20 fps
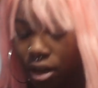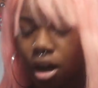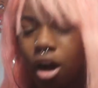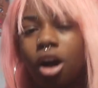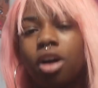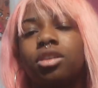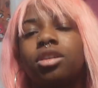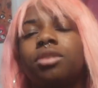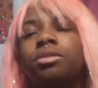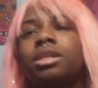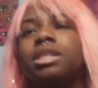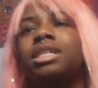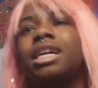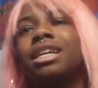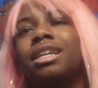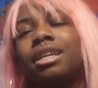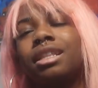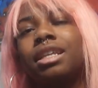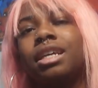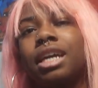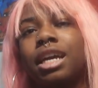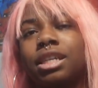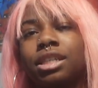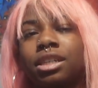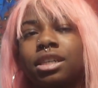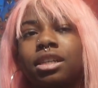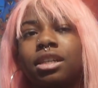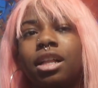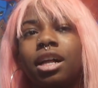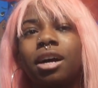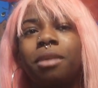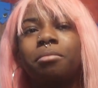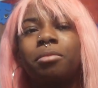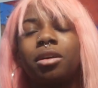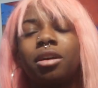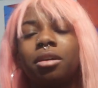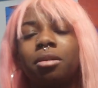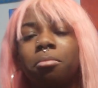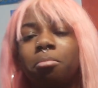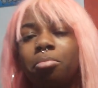Also, this technically isn't a club,
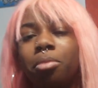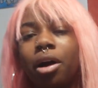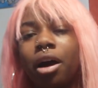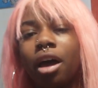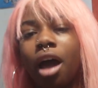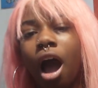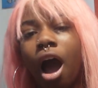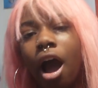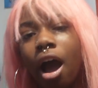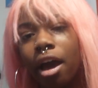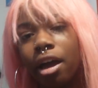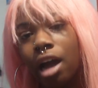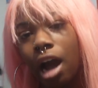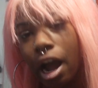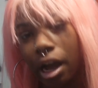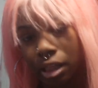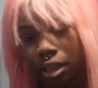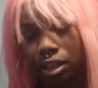but I highly